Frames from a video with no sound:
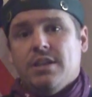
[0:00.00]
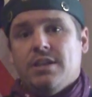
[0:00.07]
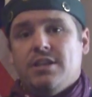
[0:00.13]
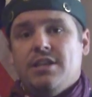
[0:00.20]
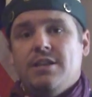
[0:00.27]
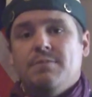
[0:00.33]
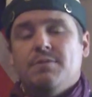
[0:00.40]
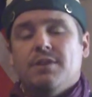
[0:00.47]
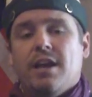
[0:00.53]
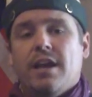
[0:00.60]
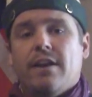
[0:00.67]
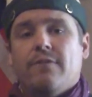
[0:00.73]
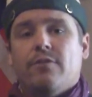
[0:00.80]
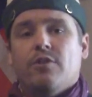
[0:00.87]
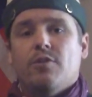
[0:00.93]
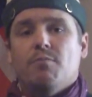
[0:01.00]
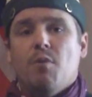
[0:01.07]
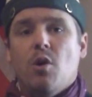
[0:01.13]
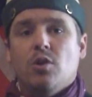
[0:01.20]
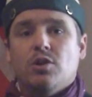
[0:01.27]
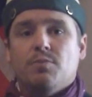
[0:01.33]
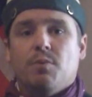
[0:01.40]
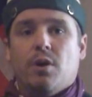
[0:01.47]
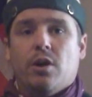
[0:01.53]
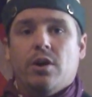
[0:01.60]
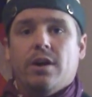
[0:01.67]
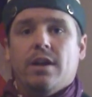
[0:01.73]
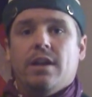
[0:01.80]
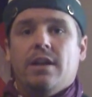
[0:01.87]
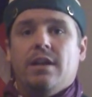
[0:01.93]
it seems like for the most
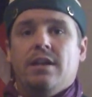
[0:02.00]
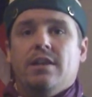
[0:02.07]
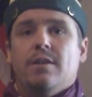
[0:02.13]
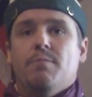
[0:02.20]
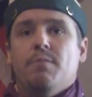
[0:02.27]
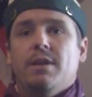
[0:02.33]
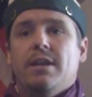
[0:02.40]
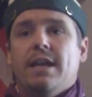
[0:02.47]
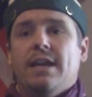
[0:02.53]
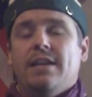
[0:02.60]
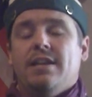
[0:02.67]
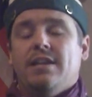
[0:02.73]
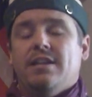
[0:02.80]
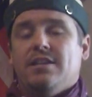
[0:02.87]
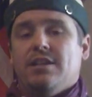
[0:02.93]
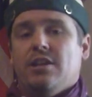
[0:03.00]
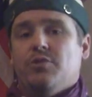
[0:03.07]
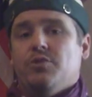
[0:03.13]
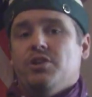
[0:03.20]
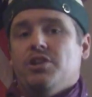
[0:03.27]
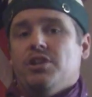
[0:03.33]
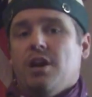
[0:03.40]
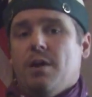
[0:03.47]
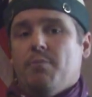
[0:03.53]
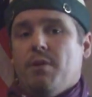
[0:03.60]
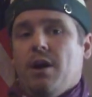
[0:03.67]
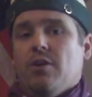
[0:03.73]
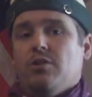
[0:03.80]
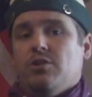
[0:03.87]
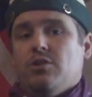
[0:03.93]
part, in the mid 18th century shot
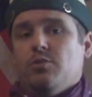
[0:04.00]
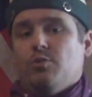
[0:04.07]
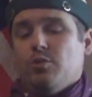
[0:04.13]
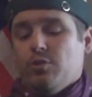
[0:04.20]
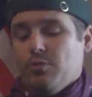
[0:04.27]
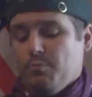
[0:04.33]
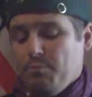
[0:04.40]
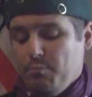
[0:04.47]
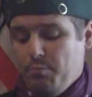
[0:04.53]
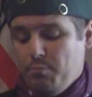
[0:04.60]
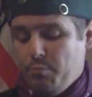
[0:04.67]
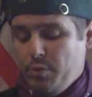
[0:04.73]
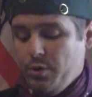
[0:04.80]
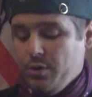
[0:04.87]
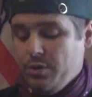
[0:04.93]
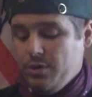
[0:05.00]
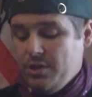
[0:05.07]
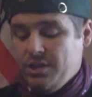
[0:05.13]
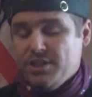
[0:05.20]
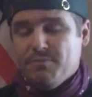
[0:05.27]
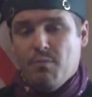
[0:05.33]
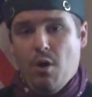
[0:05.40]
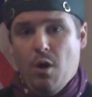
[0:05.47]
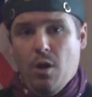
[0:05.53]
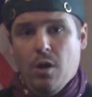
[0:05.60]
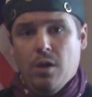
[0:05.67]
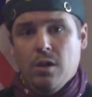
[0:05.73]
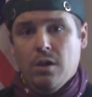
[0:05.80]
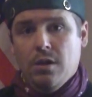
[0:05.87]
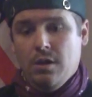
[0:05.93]
pouches were pretty
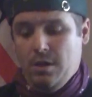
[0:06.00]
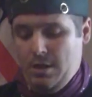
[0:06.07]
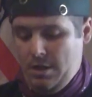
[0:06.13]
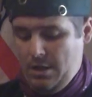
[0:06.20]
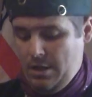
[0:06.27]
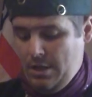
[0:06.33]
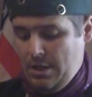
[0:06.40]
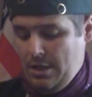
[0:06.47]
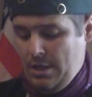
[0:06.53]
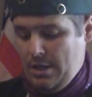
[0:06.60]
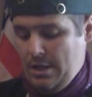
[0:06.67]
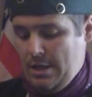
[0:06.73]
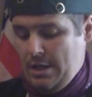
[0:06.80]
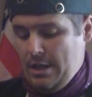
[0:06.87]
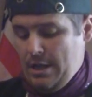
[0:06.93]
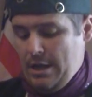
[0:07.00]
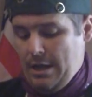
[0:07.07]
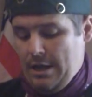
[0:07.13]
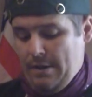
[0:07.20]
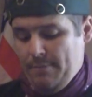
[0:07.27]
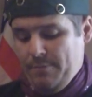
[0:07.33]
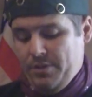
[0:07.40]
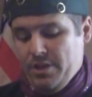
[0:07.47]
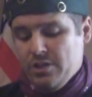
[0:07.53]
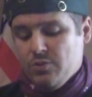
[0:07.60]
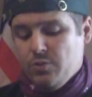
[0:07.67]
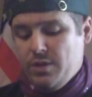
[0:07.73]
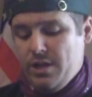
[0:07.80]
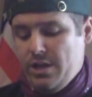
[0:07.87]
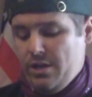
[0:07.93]
small. Um, this
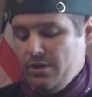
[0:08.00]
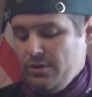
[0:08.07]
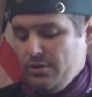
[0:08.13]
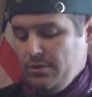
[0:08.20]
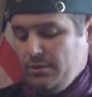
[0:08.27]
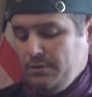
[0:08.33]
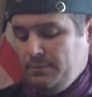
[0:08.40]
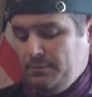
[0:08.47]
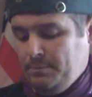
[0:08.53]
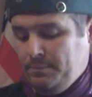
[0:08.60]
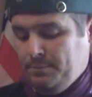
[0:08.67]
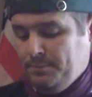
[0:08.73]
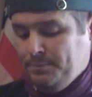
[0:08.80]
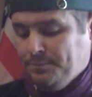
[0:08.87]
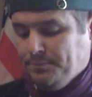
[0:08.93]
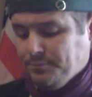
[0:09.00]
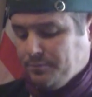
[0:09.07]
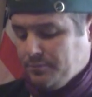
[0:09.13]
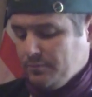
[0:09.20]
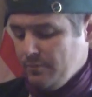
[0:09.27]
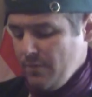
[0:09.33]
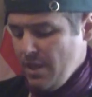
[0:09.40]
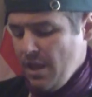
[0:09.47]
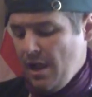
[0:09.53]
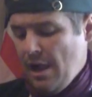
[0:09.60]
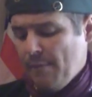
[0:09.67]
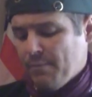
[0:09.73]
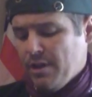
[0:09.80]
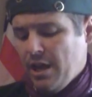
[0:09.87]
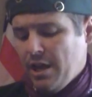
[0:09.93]
one here,
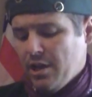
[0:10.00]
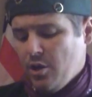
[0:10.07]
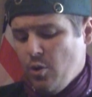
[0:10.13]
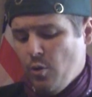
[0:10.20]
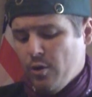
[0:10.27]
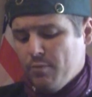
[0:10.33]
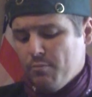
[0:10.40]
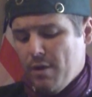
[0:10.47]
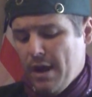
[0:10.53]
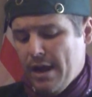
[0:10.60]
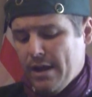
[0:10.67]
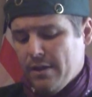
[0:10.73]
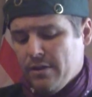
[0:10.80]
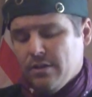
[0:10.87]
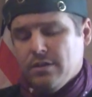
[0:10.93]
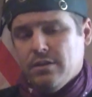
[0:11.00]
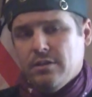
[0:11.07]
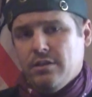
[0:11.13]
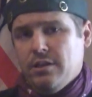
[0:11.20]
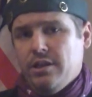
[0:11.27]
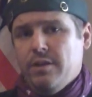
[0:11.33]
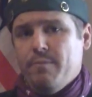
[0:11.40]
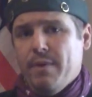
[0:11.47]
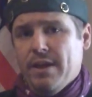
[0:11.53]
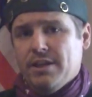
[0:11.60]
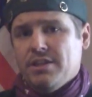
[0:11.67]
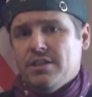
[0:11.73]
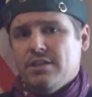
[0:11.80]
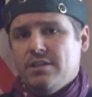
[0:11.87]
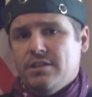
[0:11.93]
I'm kind of going by the
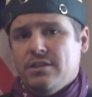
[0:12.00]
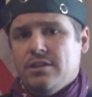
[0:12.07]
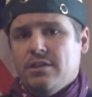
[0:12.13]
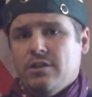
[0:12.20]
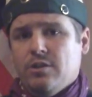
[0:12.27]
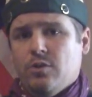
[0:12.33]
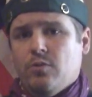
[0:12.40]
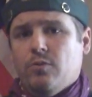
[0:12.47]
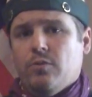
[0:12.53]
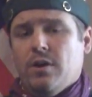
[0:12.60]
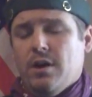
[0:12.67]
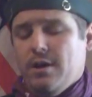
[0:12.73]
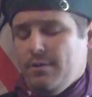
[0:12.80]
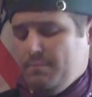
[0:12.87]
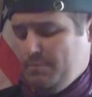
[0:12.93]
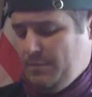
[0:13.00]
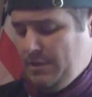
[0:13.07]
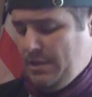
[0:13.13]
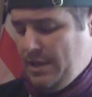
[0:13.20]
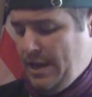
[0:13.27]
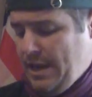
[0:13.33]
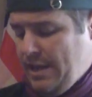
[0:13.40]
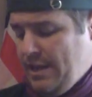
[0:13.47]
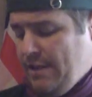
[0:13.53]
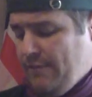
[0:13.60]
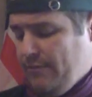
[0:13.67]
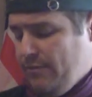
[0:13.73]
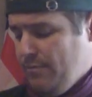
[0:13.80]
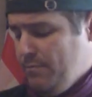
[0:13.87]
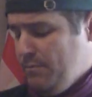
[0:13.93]
dimensions, you know, um, that I get
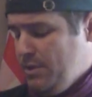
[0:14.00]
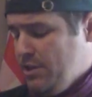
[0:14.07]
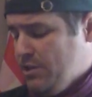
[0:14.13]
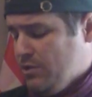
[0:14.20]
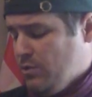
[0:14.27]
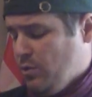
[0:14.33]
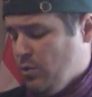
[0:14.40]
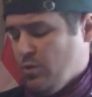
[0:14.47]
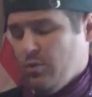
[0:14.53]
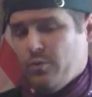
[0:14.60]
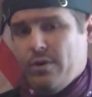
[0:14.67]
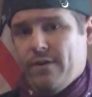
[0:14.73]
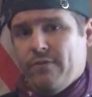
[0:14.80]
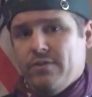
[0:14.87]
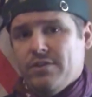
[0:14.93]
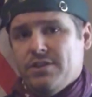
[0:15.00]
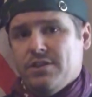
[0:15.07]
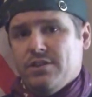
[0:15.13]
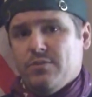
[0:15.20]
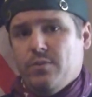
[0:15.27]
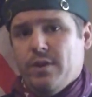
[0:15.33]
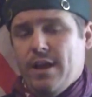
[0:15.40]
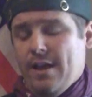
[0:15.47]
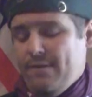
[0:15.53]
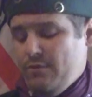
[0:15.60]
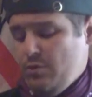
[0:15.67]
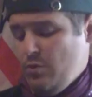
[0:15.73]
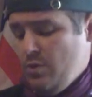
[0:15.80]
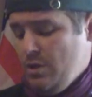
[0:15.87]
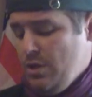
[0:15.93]
from historical references and what have
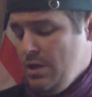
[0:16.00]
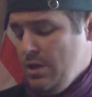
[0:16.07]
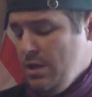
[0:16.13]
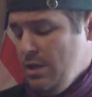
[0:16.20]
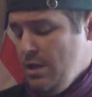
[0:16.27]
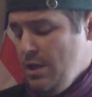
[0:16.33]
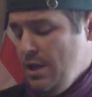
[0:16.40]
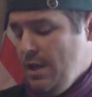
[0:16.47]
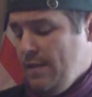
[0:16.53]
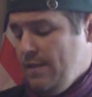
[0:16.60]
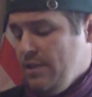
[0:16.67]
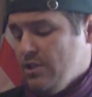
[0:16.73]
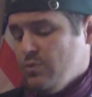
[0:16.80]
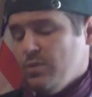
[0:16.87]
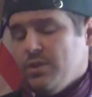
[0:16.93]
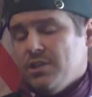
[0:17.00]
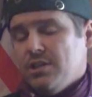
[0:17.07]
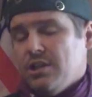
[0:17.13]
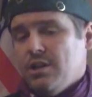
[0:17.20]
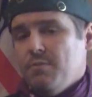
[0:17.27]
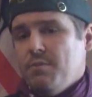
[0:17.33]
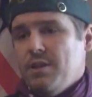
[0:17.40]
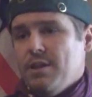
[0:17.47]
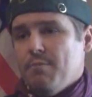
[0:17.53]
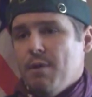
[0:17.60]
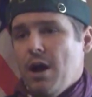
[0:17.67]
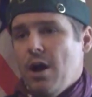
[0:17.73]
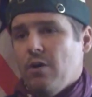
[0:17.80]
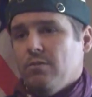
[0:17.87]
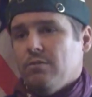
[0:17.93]
you. This one is going to be
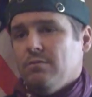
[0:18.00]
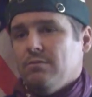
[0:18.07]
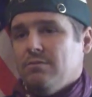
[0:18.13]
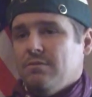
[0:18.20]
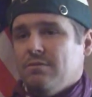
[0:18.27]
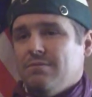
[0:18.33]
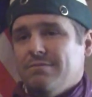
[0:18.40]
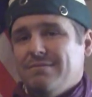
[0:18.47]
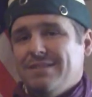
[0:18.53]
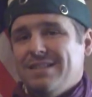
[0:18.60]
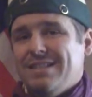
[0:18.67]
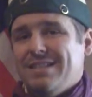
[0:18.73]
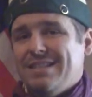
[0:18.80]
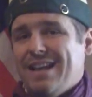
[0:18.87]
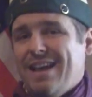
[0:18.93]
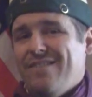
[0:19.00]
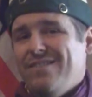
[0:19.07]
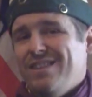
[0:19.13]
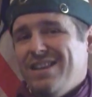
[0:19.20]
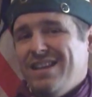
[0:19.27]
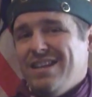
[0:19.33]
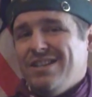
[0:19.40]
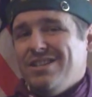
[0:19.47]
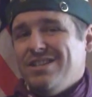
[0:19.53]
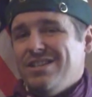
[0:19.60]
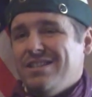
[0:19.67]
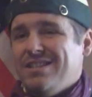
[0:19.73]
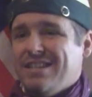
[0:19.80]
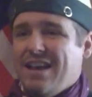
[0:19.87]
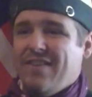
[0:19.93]
about seven
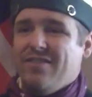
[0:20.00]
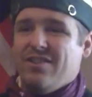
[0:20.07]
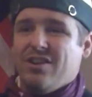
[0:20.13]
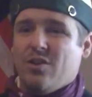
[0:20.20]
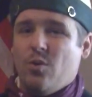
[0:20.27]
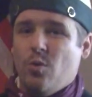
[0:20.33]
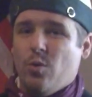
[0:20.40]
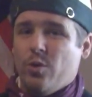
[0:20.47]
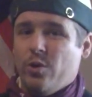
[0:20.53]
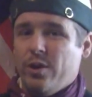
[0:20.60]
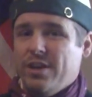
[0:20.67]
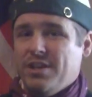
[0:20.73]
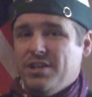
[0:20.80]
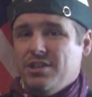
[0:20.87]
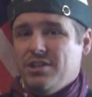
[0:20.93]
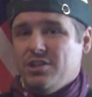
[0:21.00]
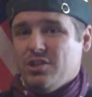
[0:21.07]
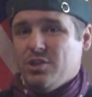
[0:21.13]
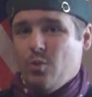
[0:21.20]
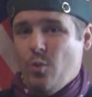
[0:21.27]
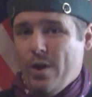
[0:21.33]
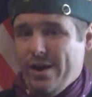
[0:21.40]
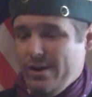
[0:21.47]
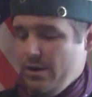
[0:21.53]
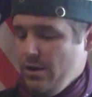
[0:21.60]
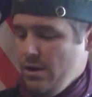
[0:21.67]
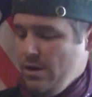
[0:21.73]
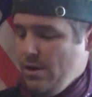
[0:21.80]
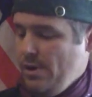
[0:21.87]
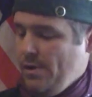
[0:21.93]
inches, seven and a quarter inches square.